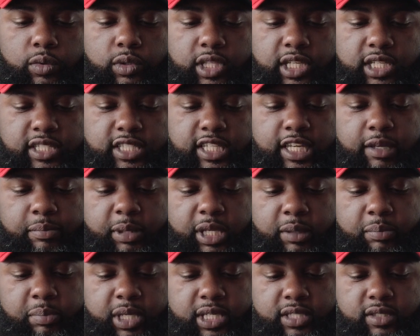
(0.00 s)
the
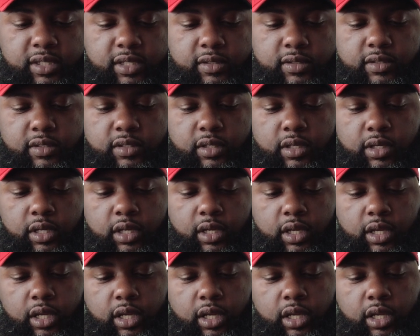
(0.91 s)
CP pistons.
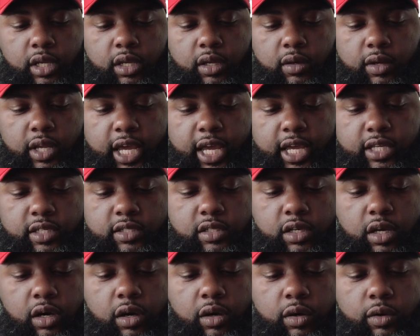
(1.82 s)
Okay,
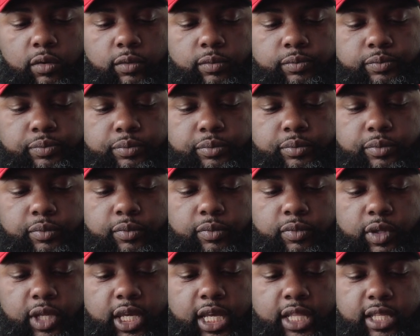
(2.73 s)
so,
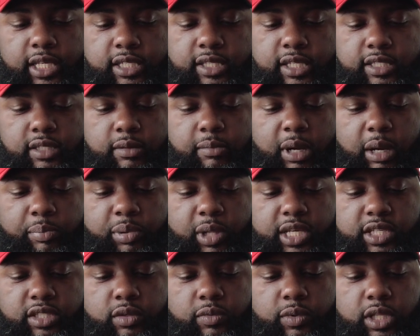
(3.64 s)
and this isn't my
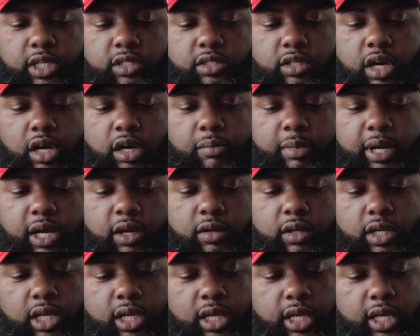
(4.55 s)
place to really talk
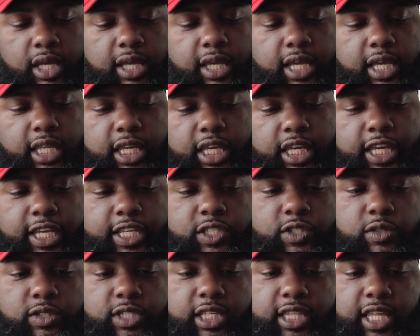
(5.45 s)
about any
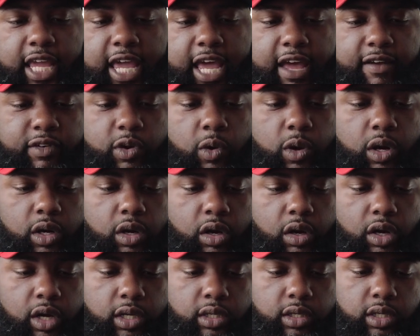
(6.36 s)
issues that they have going
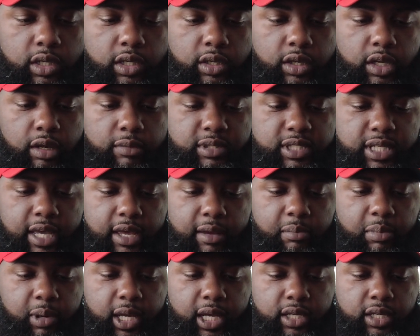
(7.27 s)
on. You know what I'm
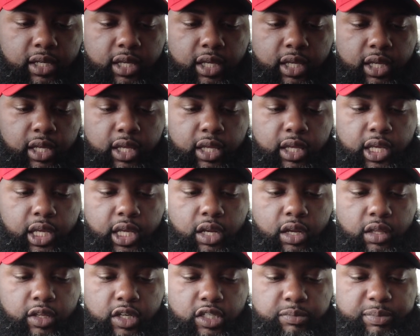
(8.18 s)
saying? But,
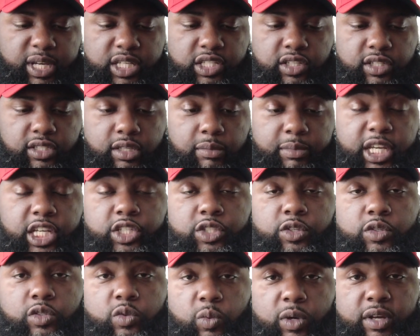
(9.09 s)
there's basically some
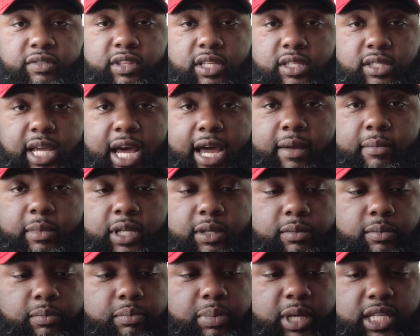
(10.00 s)
issues with the
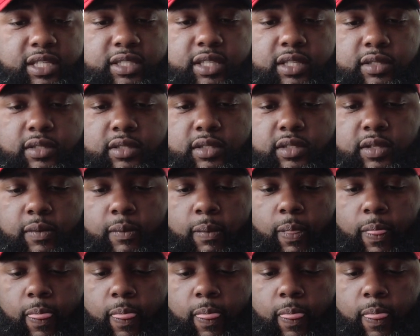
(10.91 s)
diamond pistons,